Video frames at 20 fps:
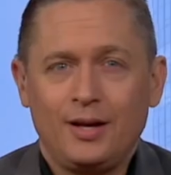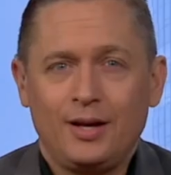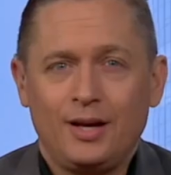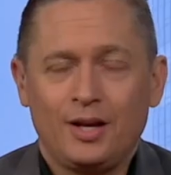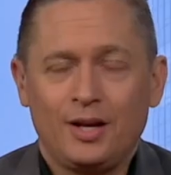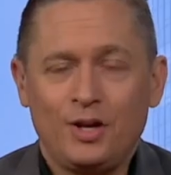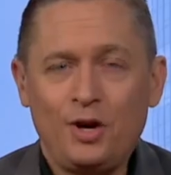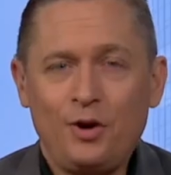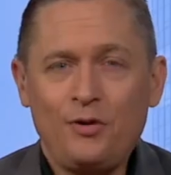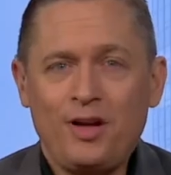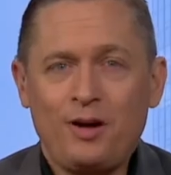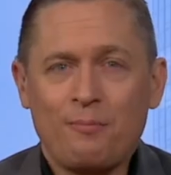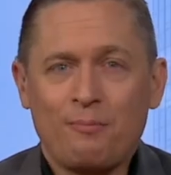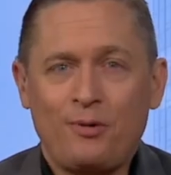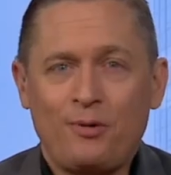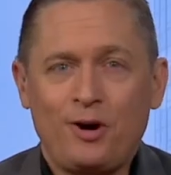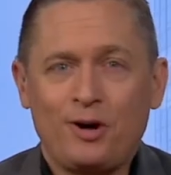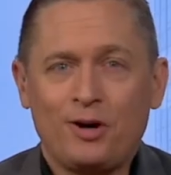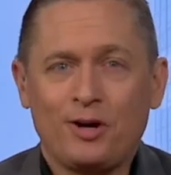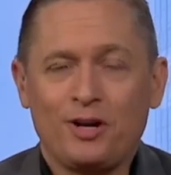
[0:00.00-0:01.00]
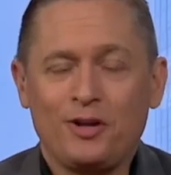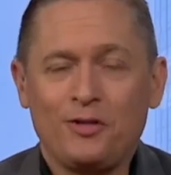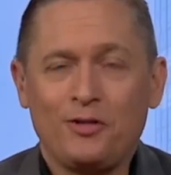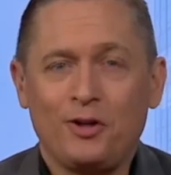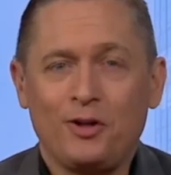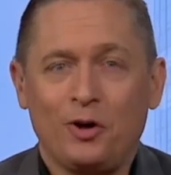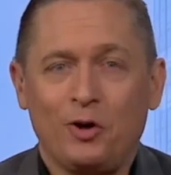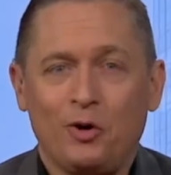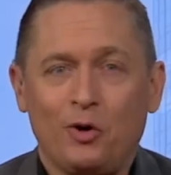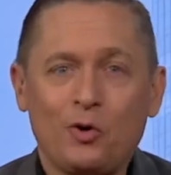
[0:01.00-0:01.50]
You know that part in
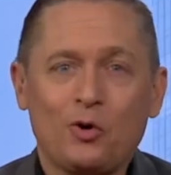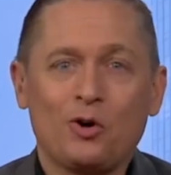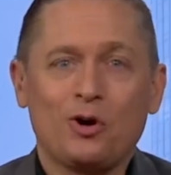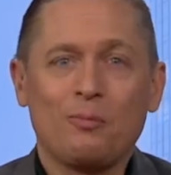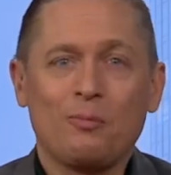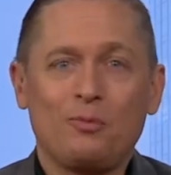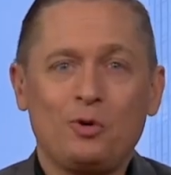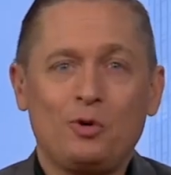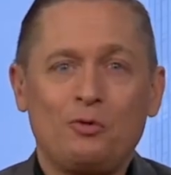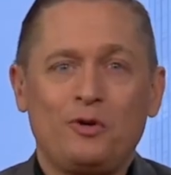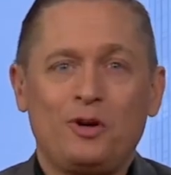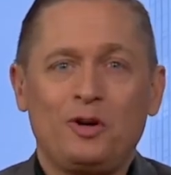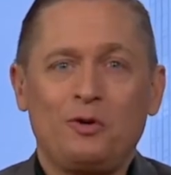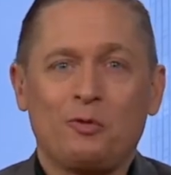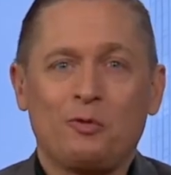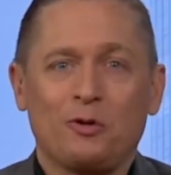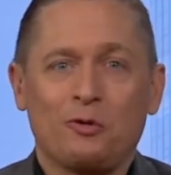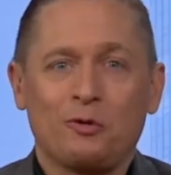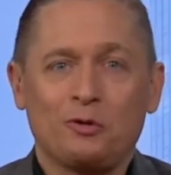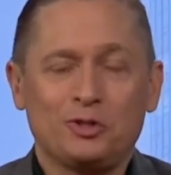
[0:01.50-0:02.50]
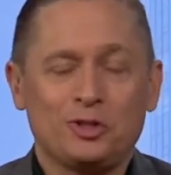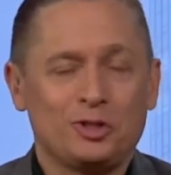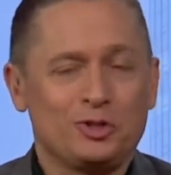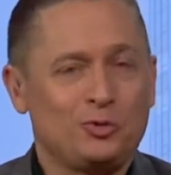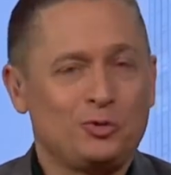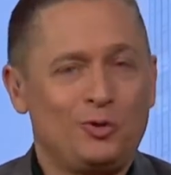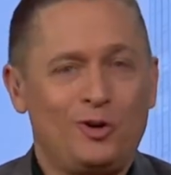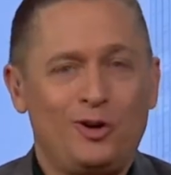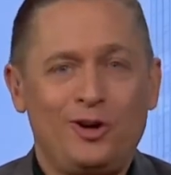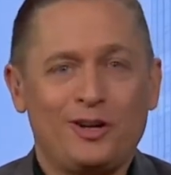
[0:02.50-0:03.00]
the horror movie where they're
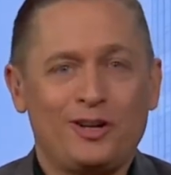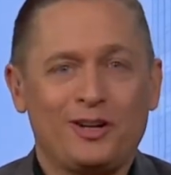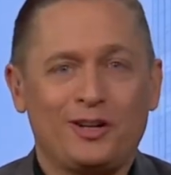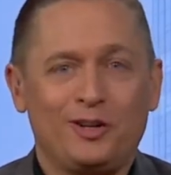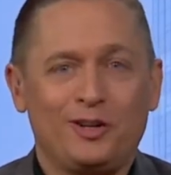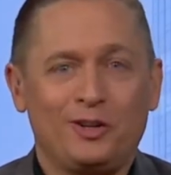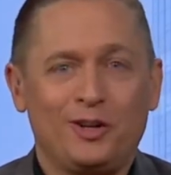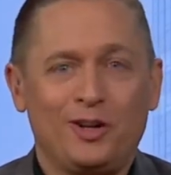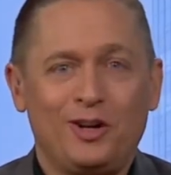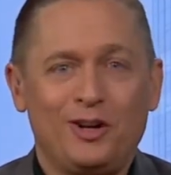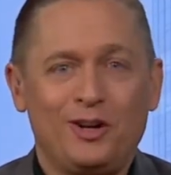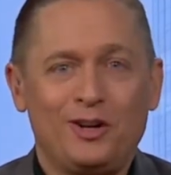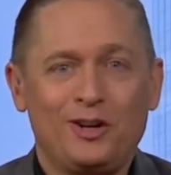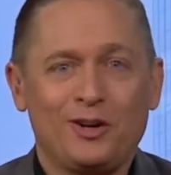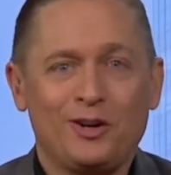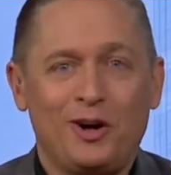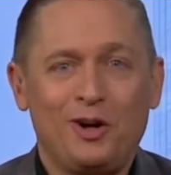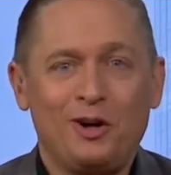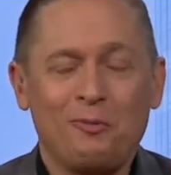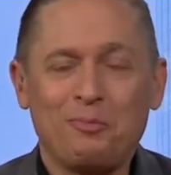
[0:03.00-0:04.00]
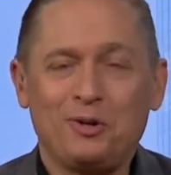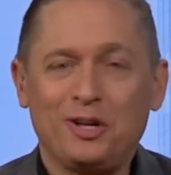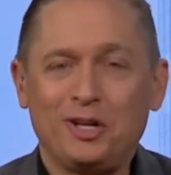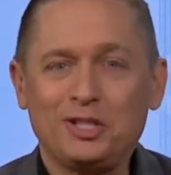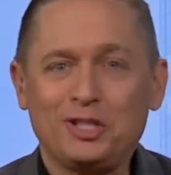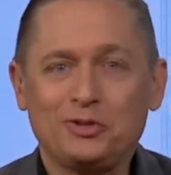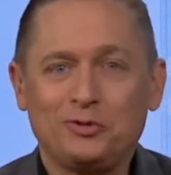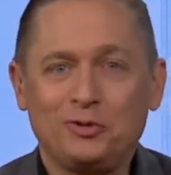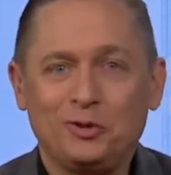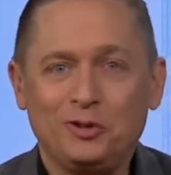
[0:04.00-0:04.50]
just walking along all
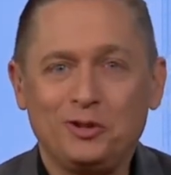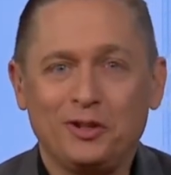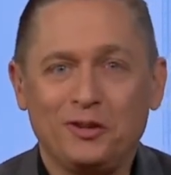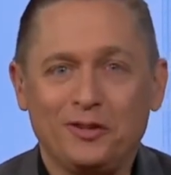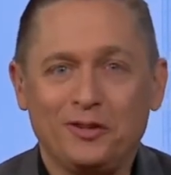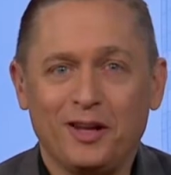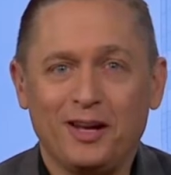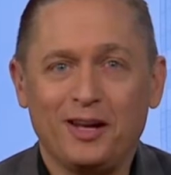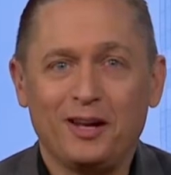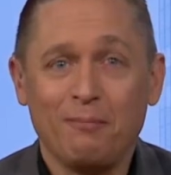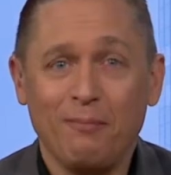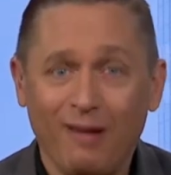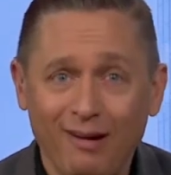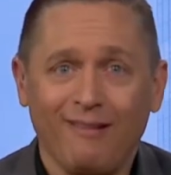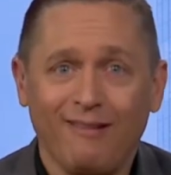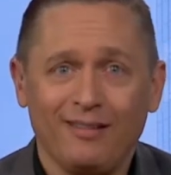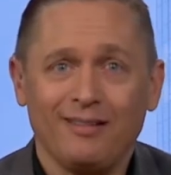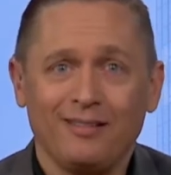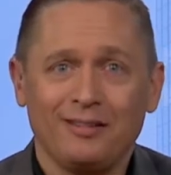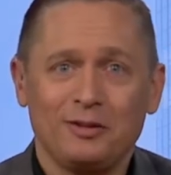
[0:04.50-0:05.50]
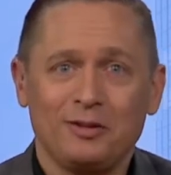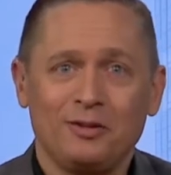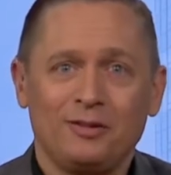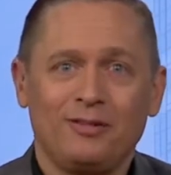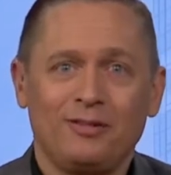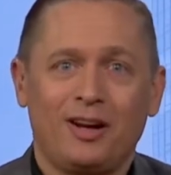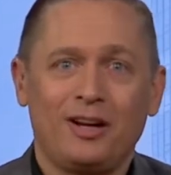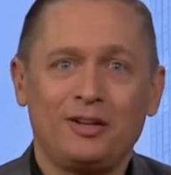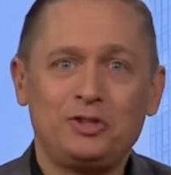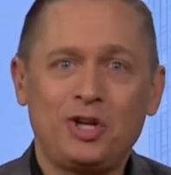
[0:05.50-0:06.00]
peaceful and then
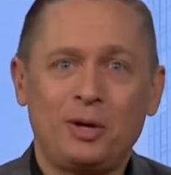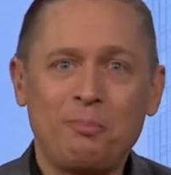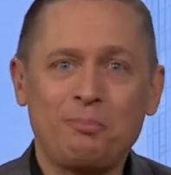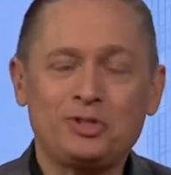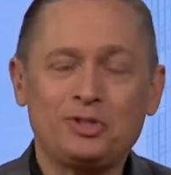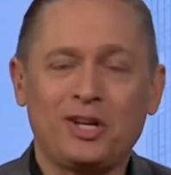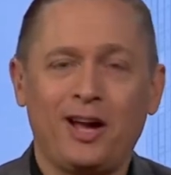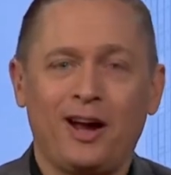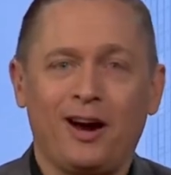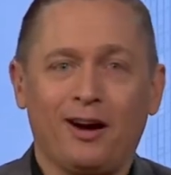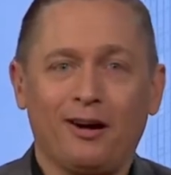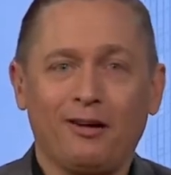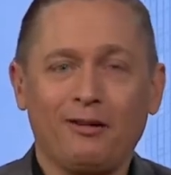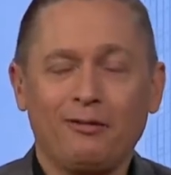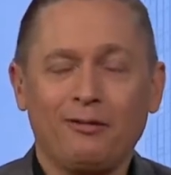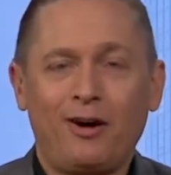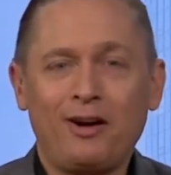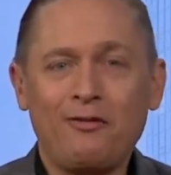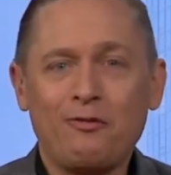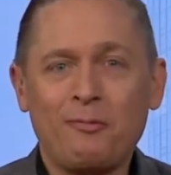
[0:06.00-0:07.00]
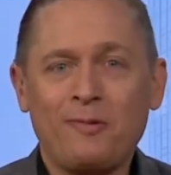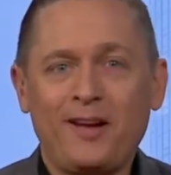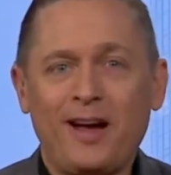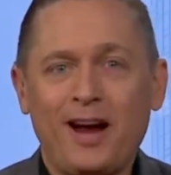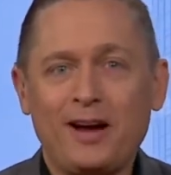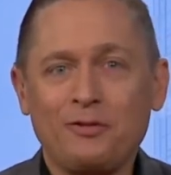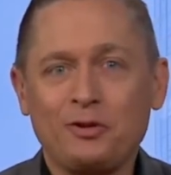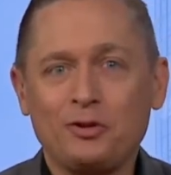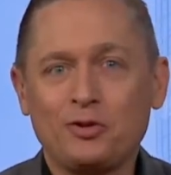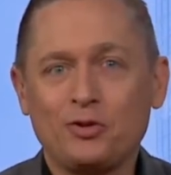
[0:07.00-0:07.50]
a jump scare right from
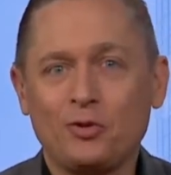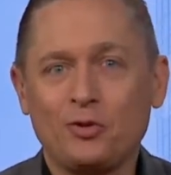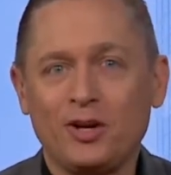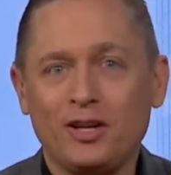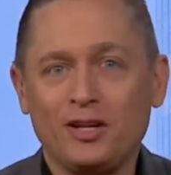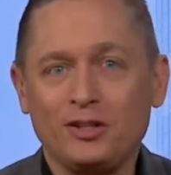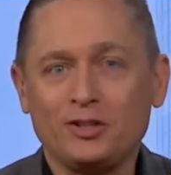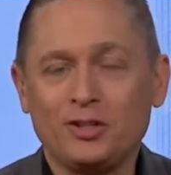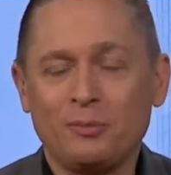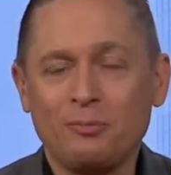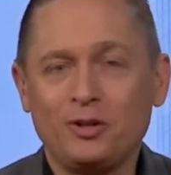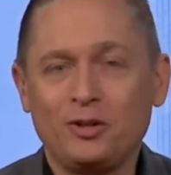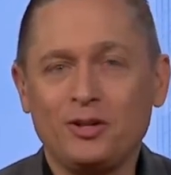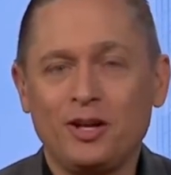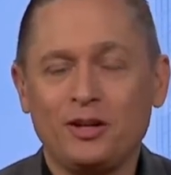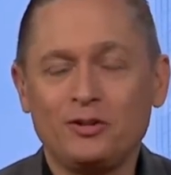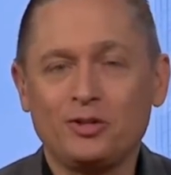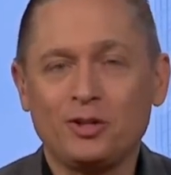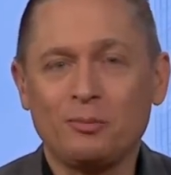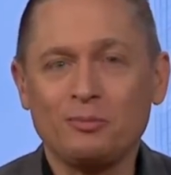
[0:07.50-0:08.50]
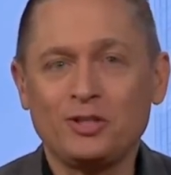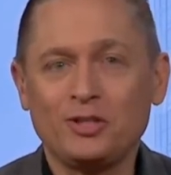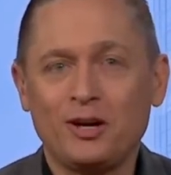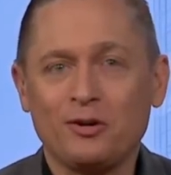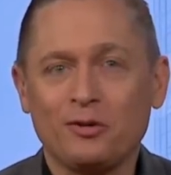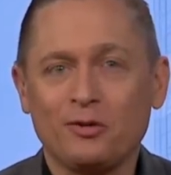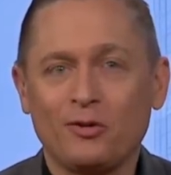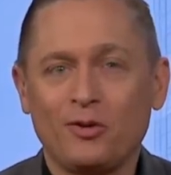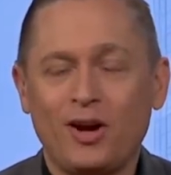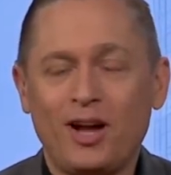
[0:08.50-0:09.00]
behind the tree, something jumps
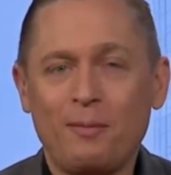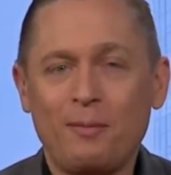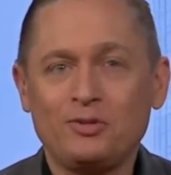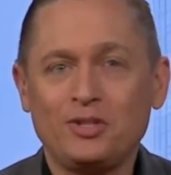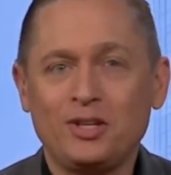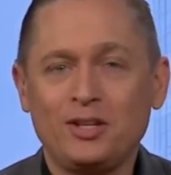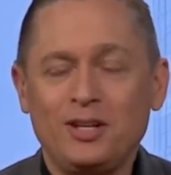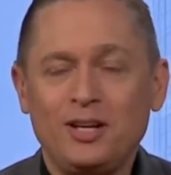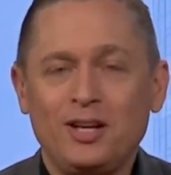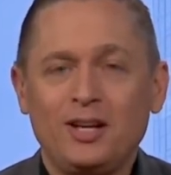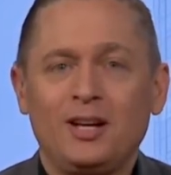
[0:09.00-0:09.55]
out and grabs you?